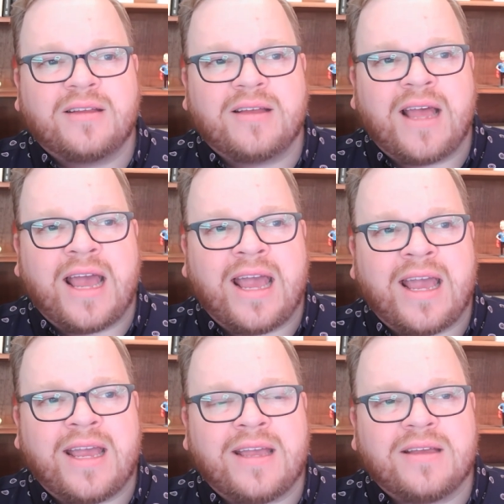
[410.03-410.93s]

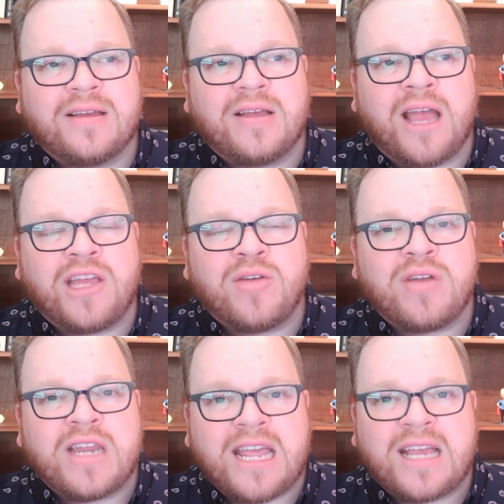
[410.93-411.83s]
a
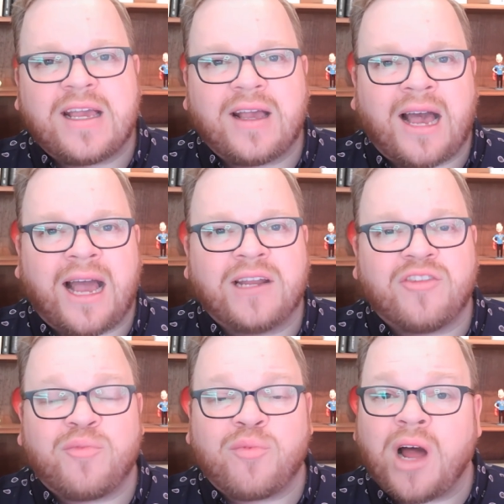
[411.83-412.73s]
unique kind
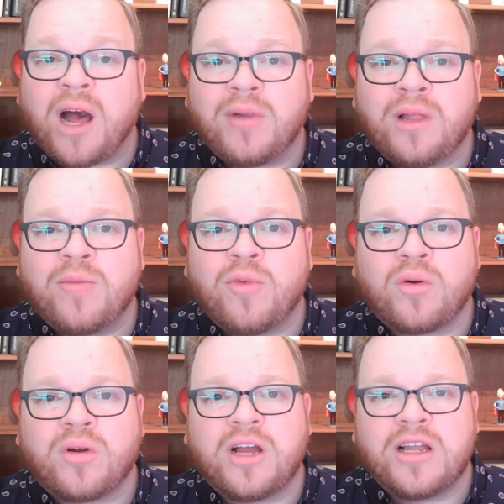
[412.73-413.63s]
of problem
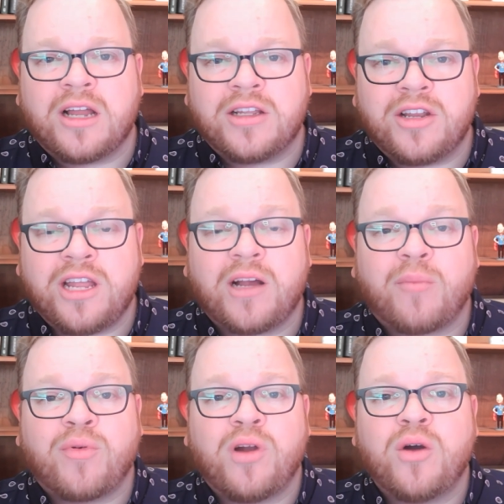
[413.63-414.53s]
or a unique
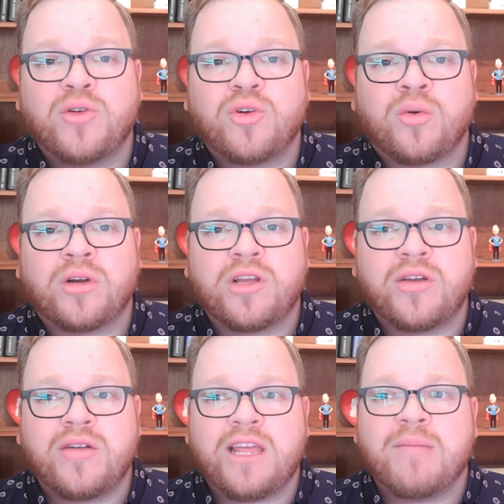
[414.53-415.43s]
approach or a
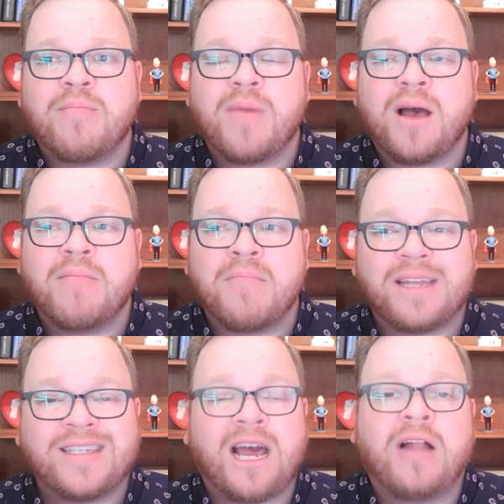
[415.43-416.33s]
unique
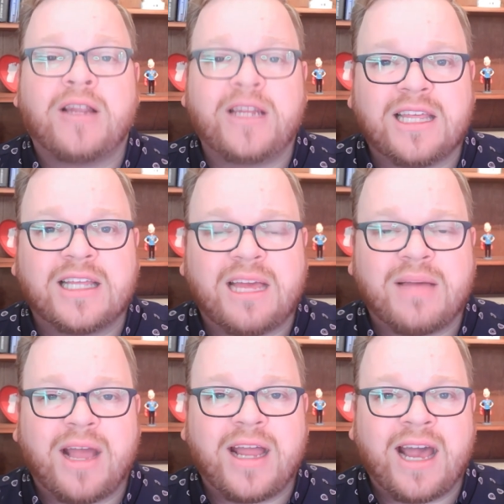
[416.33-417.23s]
mentality that they
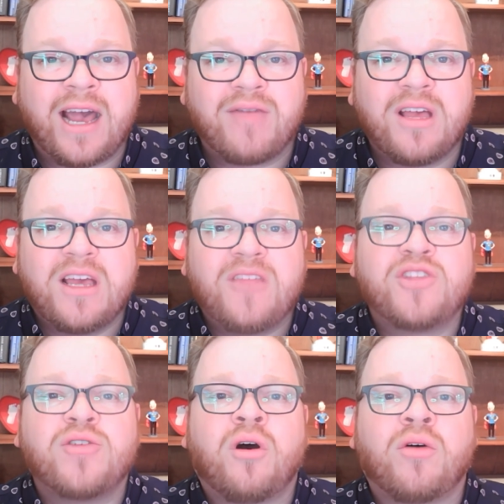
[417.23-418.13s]
might have?
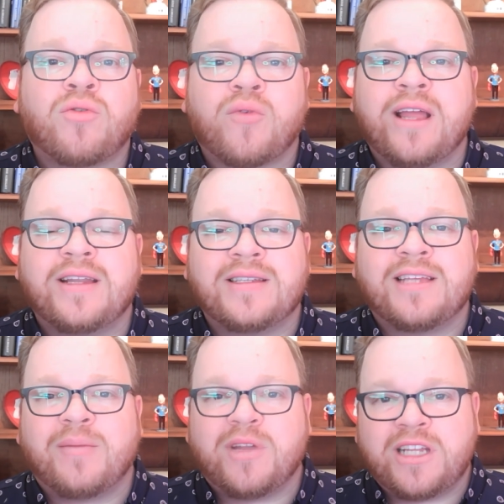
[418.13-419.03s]
These are all great
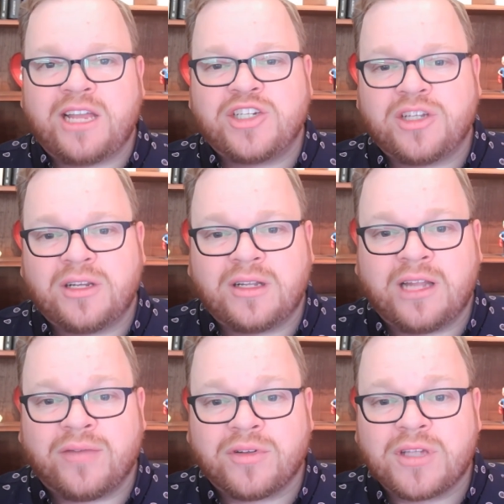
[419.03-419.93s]
segmentation
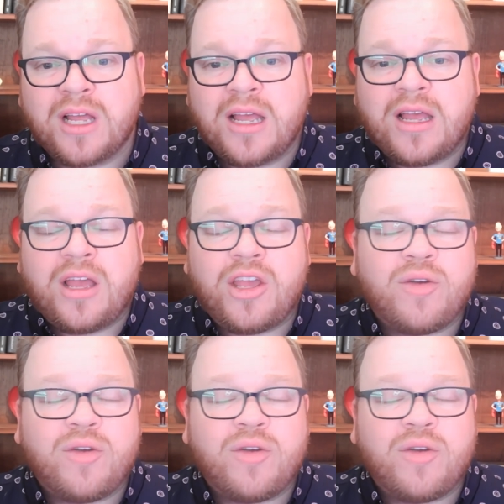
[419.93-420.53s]
levels. You